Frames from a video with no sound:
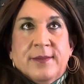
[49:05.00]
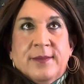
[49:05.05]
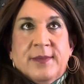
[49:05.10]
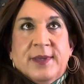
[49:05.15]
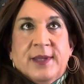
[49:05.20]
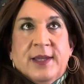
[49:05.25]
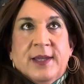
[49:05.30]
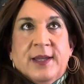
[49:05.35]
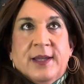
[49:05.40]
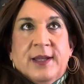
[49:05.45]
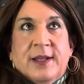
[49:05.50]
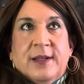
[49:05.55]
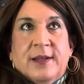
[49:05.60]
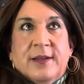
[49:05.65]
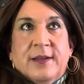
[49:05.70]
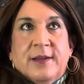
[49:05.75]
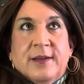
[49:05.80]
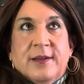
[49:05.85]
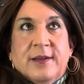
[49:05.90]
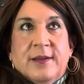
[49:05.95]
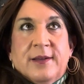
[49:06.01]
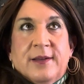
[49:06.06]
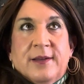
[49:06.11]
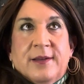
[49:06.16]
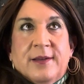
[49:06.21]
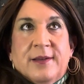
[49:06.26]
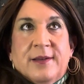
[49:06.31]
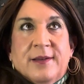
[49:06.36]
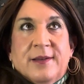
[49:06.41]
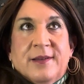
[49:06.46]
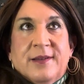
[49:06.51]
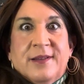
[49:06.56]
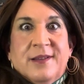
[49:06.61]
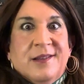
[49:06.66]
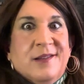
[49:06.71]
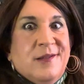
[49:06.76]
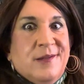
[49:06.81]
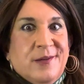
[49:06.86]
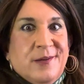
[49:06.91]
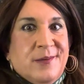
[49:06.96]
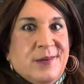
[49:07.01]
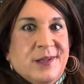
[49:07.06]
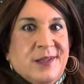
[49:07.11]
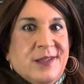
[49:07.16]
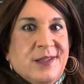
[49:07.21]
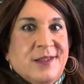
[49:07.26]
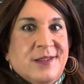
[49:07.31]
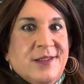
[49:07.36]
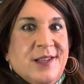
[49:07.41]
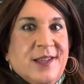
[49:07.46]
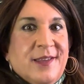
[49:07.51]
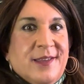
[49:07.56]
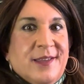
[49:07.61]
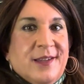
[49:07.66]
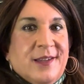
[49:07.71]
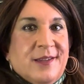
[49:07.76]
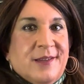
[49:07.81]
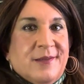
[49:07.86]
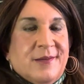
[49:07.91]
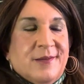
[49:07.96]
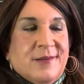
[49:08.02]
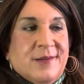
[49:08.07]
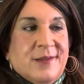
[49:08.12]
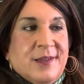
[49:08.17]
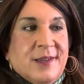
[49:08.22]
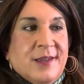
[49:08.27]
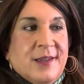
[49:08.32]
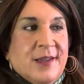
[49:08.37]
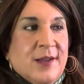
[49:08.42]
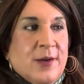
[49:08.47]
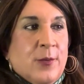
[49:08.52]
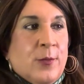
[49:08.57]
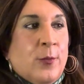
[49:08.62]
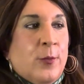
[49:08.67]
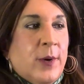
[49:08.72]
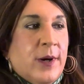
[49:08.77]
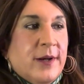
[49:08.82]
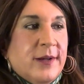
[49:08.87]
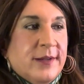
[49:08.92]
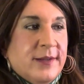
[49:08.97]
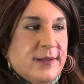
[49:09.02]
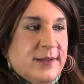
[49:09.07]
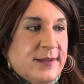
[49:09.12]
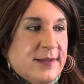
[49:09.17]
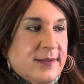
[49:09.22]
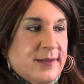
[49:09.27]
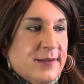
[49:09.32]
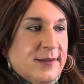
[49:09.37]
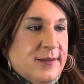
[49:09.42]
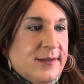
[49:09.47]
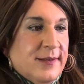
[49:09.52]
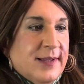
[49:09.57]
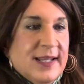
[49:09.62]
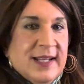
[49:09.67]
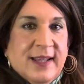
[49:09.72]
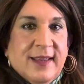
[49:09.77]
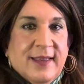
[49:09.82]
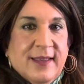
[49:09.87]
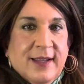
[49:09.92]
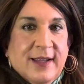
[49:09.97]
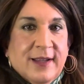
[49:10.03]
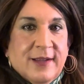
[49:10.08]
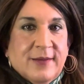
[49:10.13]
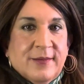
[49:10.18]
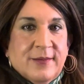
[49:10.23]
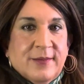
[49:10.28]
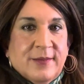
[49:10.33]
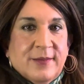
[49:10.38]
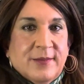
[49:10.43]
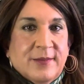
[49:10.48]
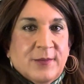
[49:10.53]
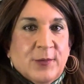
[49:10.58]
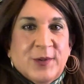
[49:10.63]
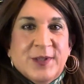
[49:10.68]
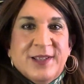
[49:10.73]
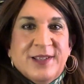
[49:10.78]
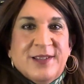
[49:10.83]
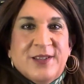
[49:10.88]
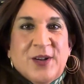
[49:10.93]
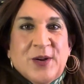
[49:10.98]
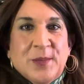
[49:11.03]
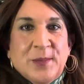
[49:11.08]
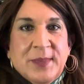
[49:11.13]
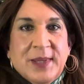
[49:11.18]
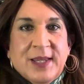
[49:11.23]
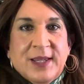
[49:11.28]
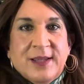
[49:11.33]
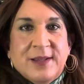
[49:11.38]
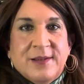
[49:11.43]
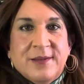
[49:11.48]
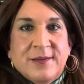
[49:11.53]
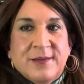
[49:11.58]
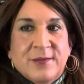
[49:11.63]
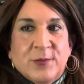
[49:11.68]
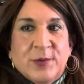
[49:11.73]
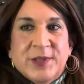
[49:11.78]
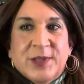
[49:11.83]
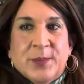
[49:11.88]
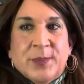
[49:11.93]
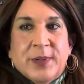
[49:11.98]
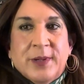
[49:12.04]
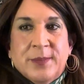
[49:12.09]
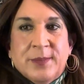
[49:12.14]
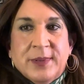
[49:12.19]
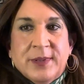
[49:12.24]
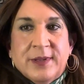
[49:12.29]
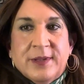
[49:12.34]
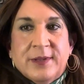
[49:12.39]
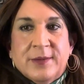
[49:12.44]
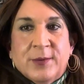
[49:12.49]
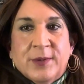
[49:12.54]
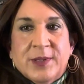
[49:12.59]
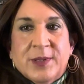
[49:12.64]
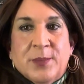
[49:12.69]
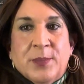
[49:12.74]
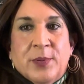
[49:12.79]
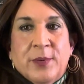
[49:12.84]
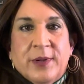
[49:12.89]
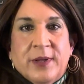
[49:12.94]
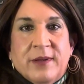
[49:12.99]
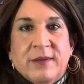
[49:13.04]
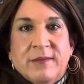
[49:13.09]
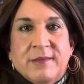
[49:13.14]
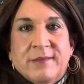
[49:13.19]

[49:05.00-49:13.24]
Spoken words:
That, there really is nothing. Where's anything? What does it all mean? What's the purpose? What's the point?